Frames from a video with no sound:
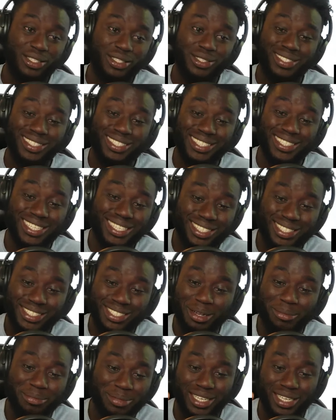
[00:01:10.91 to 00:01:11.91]
So seeing
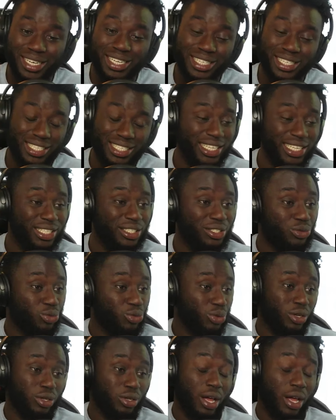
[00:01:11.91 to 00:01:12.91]
something like this
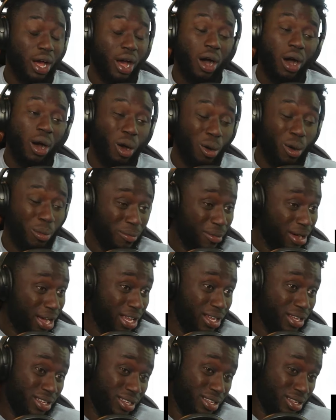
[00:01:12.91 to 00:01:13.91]
would, oh
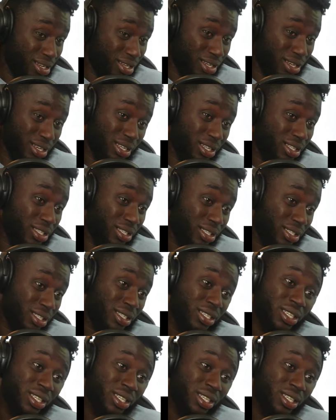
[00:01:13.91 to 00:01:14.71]
my goodness,